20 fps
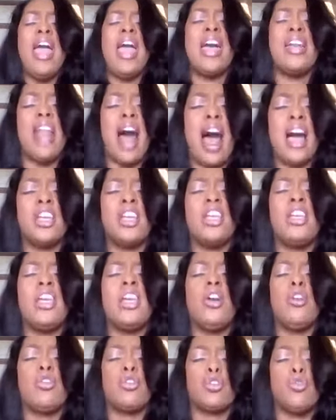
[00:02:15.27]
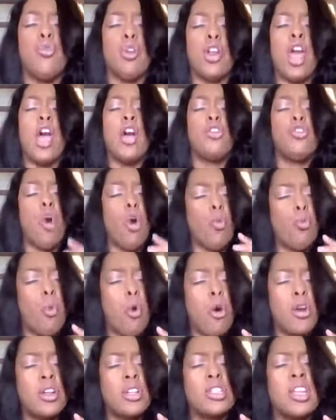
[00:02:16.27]
And I yield to it. Your
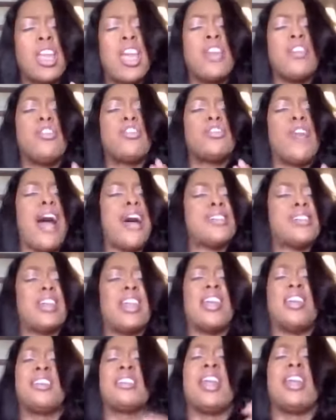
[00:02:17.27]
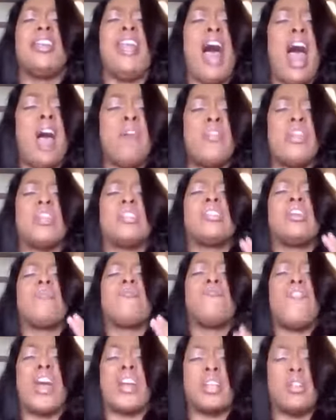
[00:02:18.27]
word is energizing, it is alive, it is
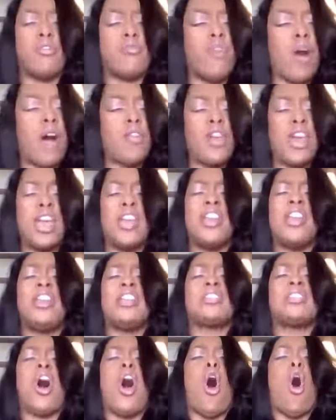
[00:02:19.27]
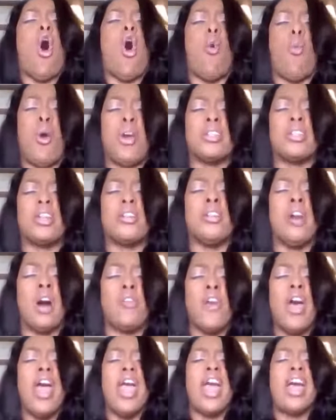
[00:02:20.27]
effective, Father, and it is always
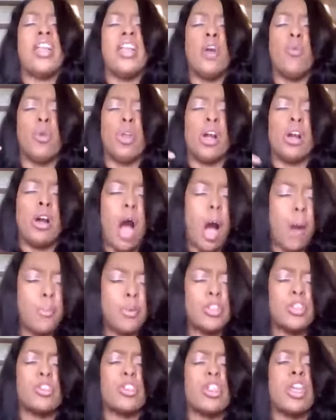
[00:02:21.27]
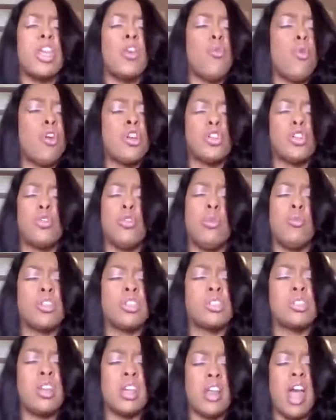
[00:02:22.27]
enough and they will accomplish the thing whereunto it
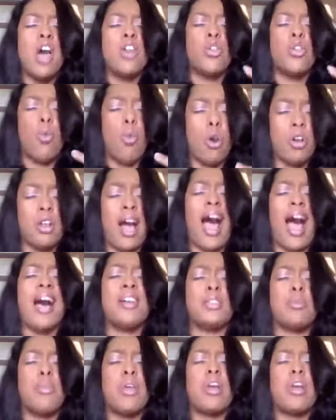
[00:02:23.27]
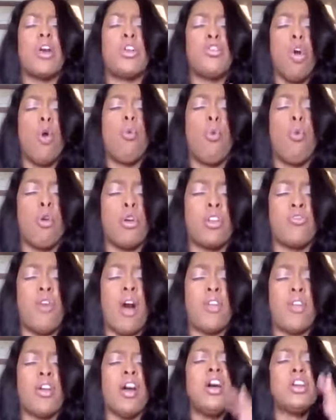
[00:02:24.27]
was sent. The words I speak are your words,
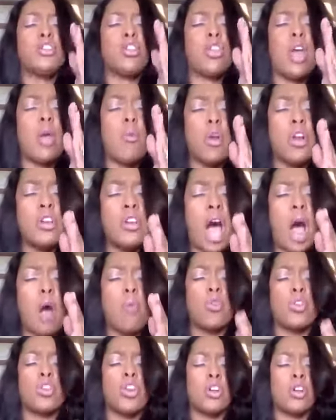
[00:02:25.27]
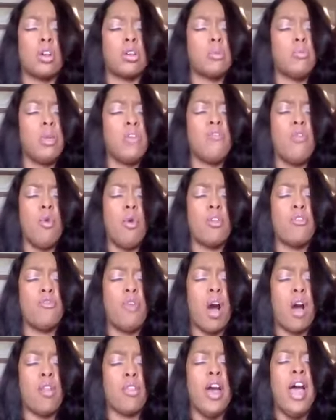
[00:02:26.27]
Father. So they will not return unto me void,
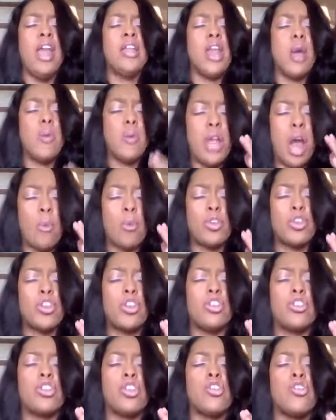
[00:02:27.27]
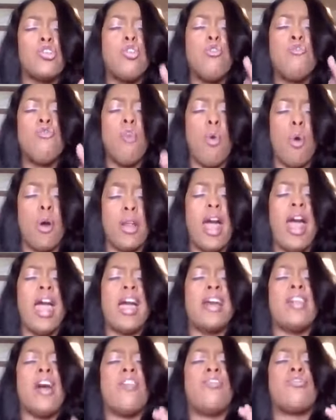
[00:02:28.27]
Father. They will not return unto you void.
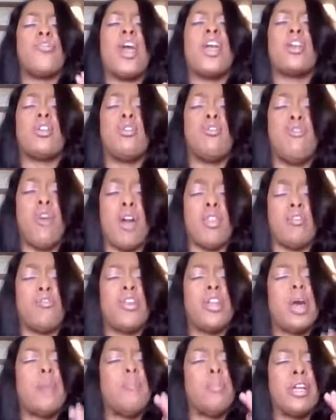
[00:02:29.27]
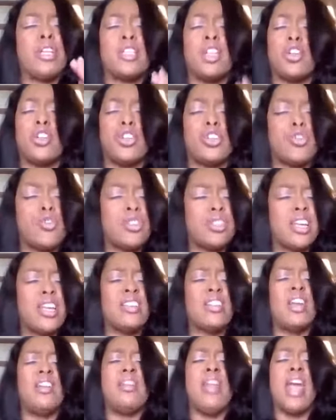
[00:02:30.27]
And I thank you, Father, for that blessed assurance
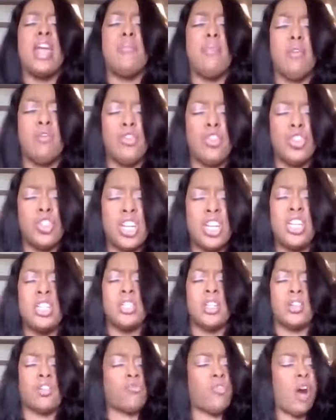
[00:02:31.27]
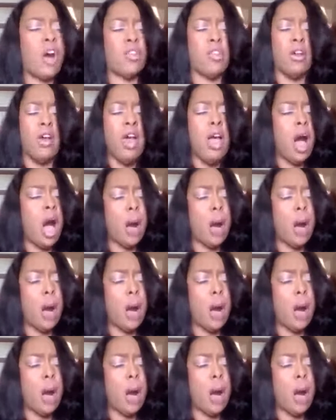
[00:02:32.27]
in the name of Jesus, Father.